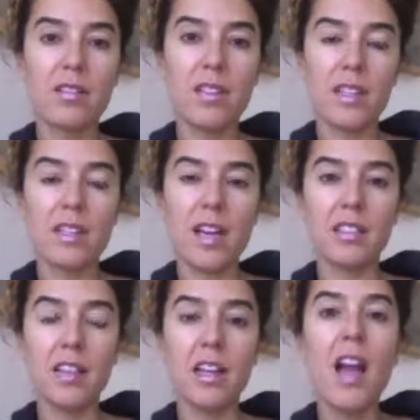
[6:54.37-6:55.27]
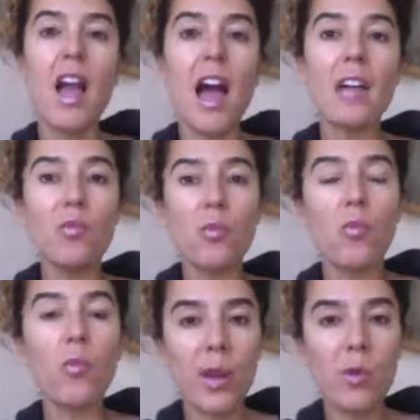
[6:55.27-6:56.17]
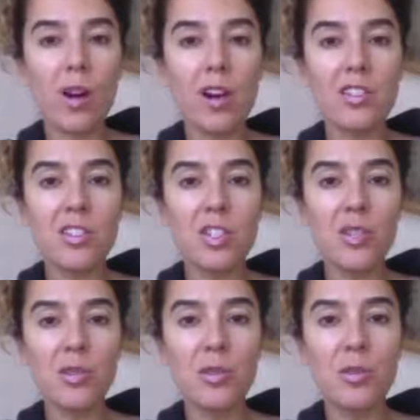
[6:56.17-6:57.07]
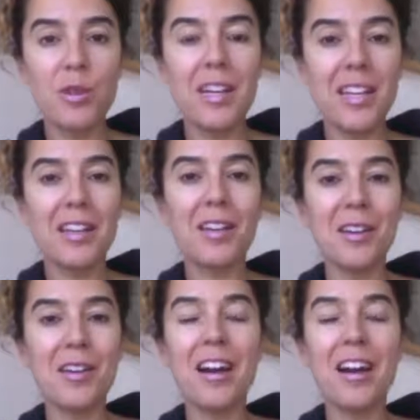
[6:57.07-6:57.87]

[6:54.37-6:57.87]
exactly. And we want to hear